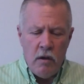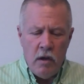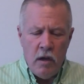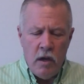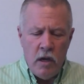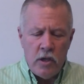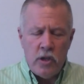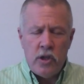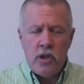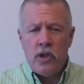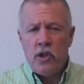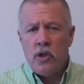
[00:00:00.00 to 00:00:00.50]

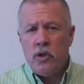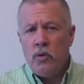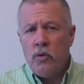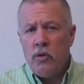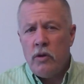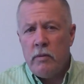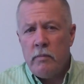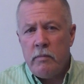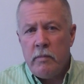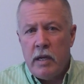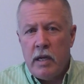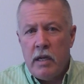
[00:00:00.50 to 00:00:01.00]

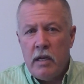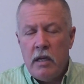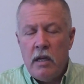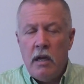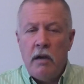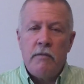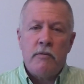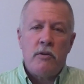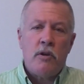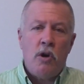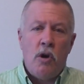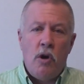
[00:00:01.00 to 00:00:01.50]
assortment
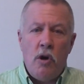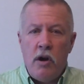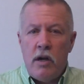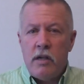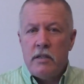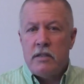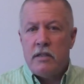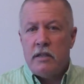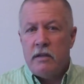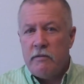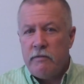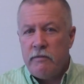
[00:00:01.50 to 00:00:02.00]
of
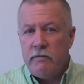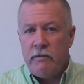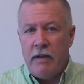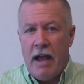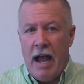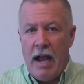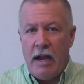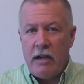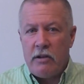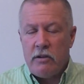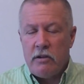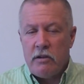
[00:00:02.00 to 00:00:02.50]
causative
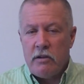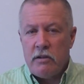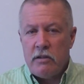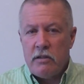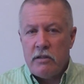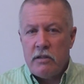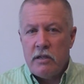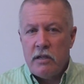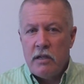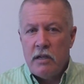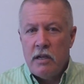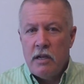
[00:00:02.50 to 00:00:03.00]

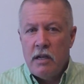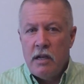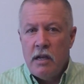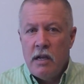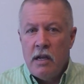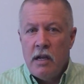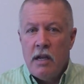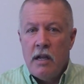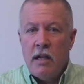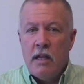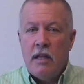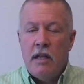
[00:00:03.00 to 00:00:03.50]
factors
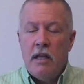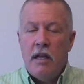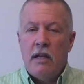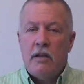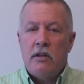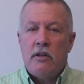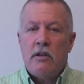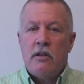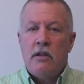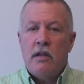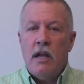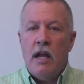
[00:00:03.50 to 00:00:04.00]
that
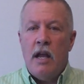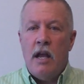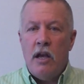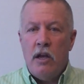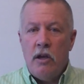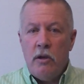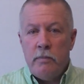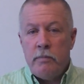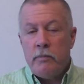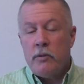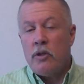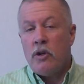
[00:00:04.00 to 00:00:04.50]

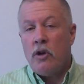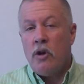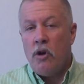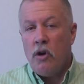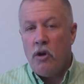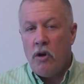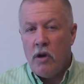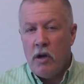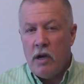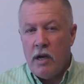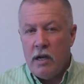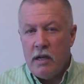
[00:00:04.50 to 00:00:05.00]
helped
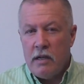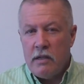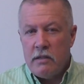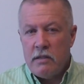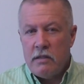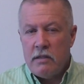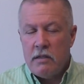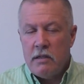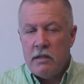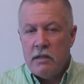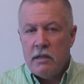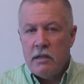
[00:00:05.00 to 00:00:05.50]

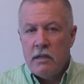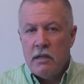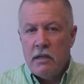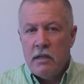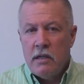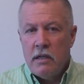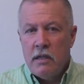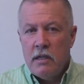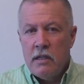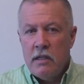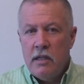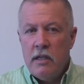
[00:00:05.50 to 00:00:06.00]
cause
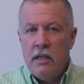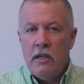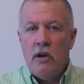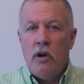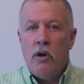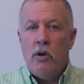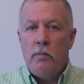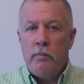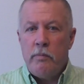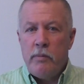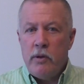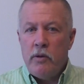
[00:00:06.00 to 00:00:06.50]
the
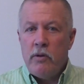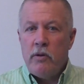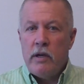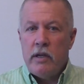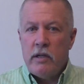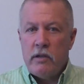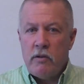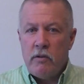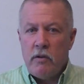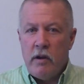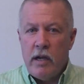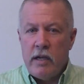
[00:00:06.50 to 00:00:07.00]
opioid
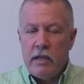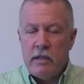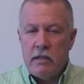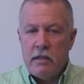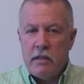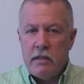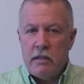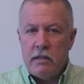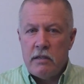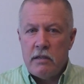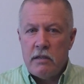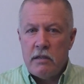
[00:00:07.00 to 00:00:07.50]

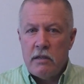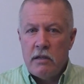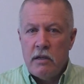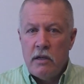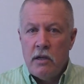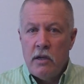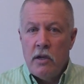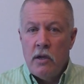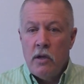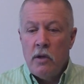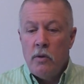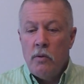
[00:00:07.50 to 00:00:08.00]
crisis
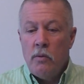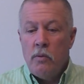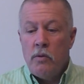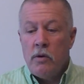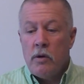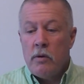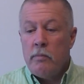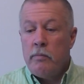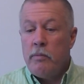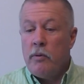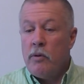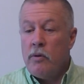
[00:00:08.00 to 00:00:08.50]

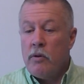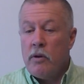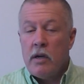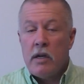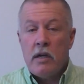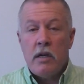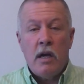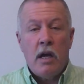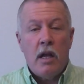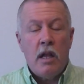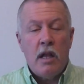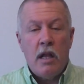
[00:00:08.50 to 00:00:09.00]
were born
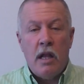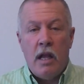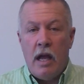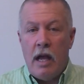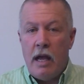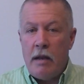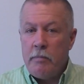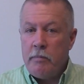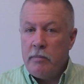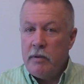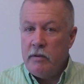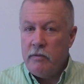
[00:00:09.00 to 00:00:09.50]
a
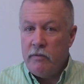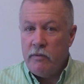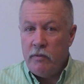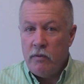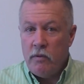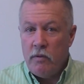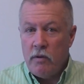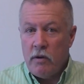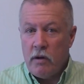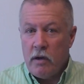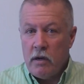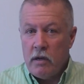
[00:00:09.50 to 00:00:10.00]
lot
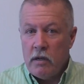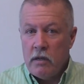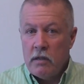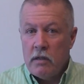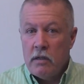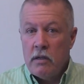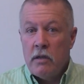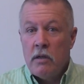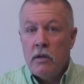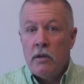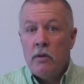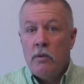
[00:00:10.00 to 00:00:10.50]
before
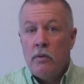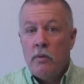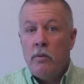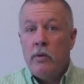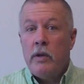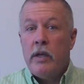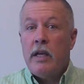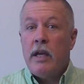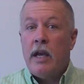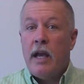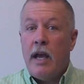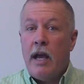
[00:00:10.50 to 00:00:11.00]
we
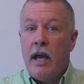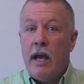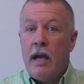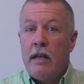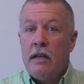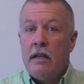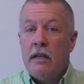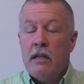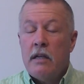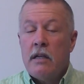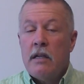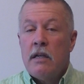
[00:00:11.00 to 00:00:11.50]
had
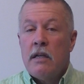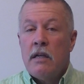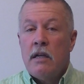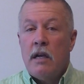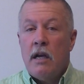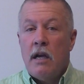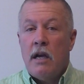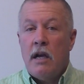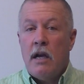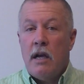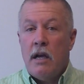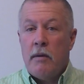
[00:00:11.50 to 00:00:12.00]

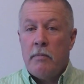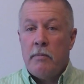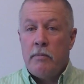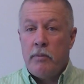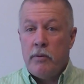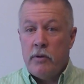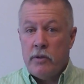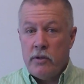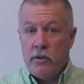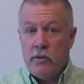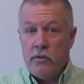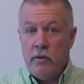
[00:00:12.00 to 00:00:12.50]

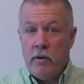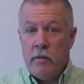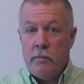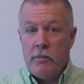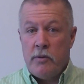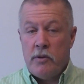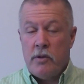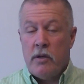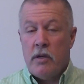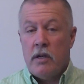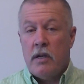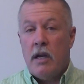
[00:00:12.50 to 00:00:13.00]

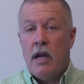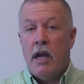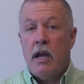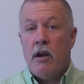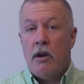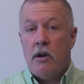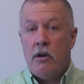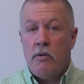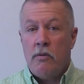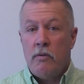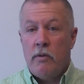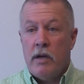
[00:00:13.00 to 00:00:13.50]
prescription
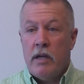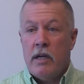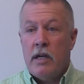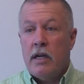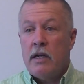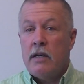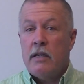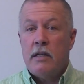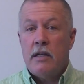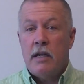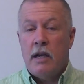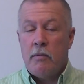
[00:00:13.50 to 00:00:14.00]
heroin and
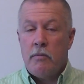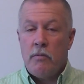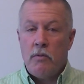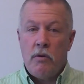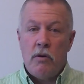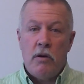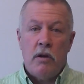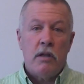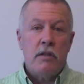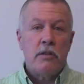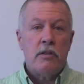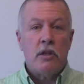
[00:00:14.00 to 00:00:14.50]

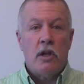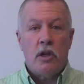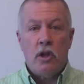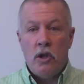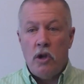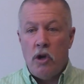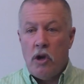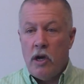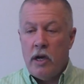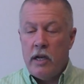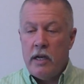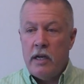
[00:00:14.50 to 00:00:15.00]
Demerol,
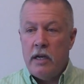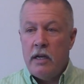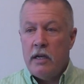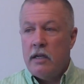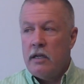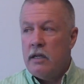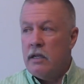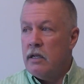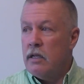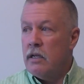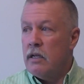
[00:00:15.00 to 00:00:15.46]
Dilaudid,